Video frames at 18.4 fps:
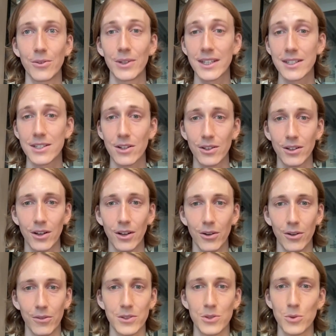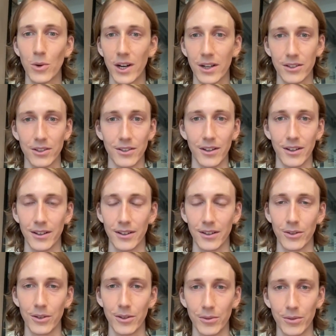really don't know if it's worked or
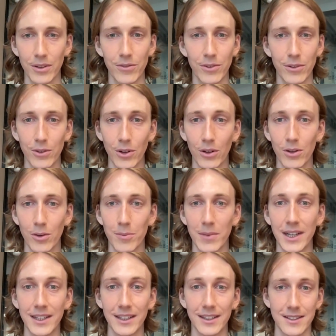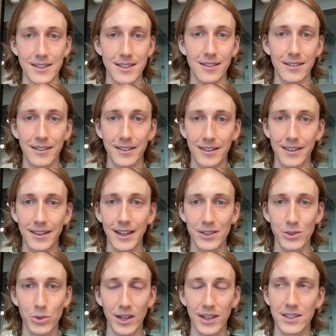not, or if you've got your money until
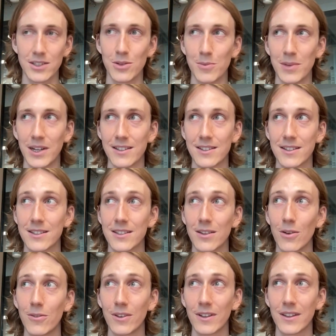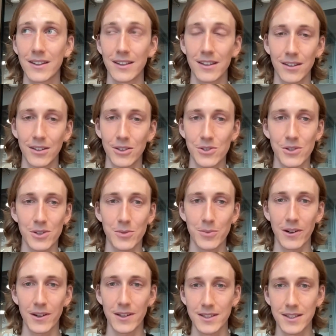that 22 minutes is over. The user
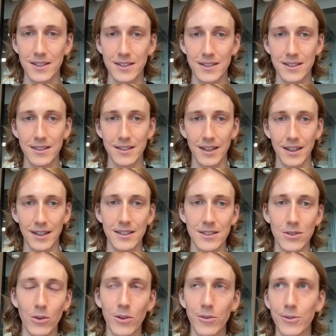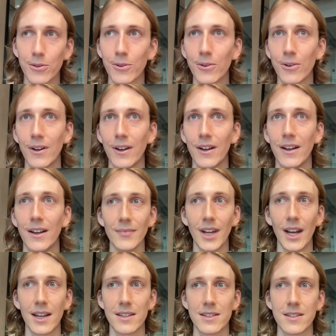experience is awful.
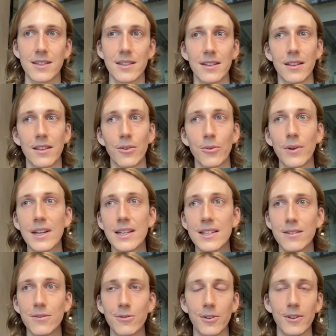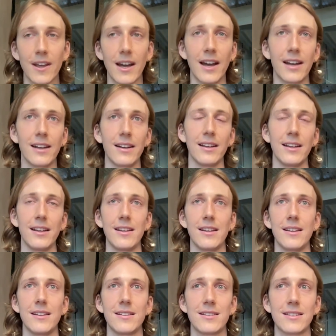And the reason for that
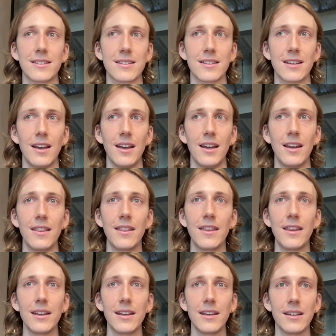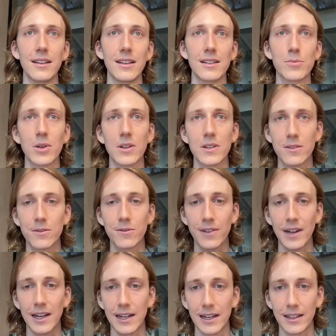is because
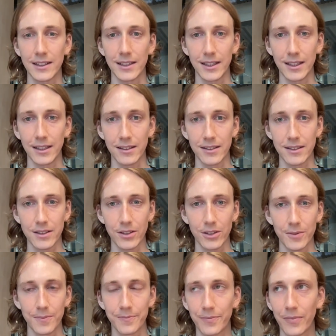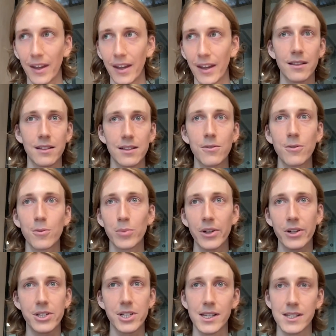of finality. So
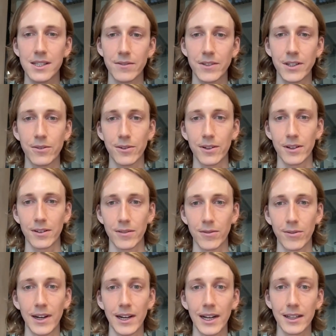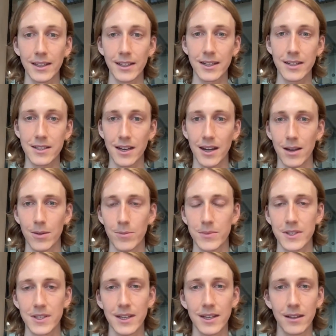different blockchains have different finality
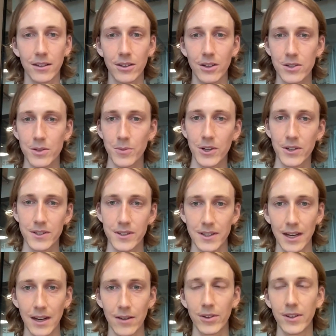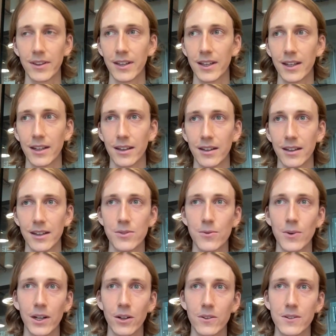times. In Cosmos, everything
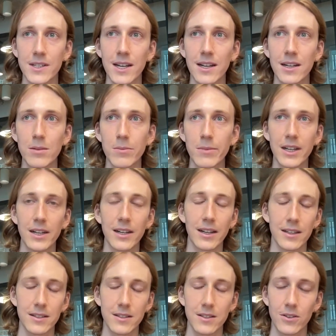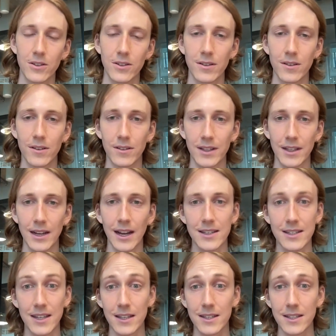is running on Tendermint, and so it
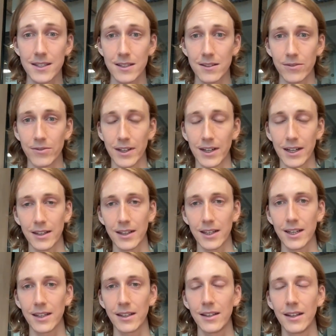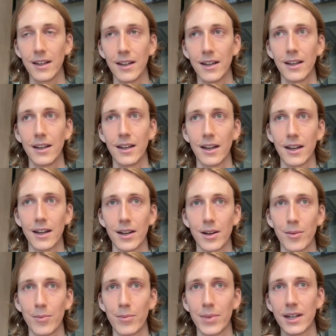has instant finality.
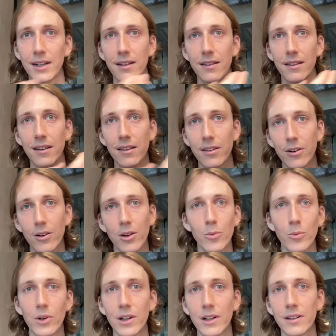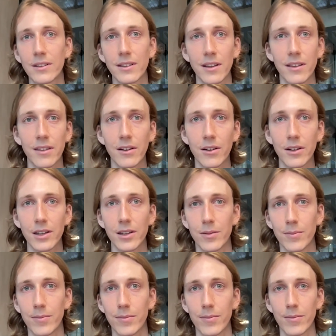But in the Ethereum world,
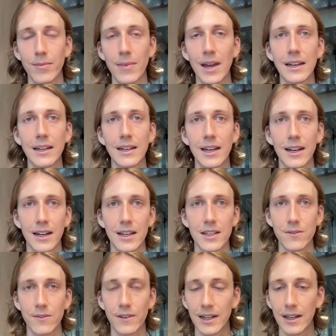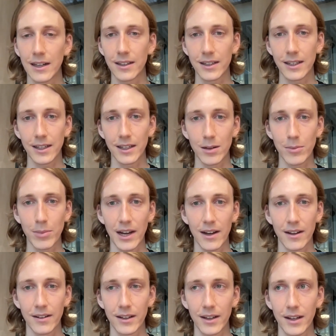Ethereum mainnet has finality in
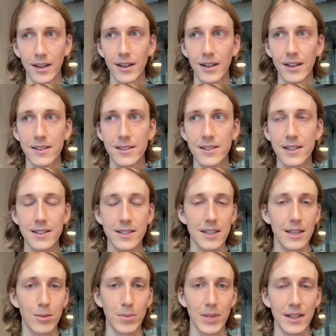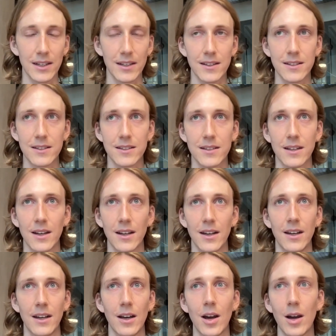about 16 minutes.
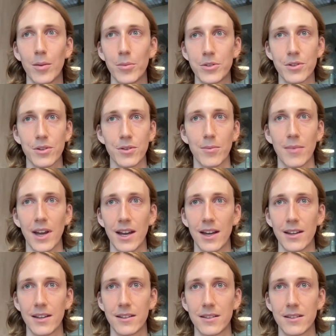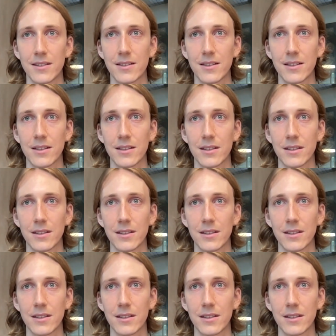Arbitrum has,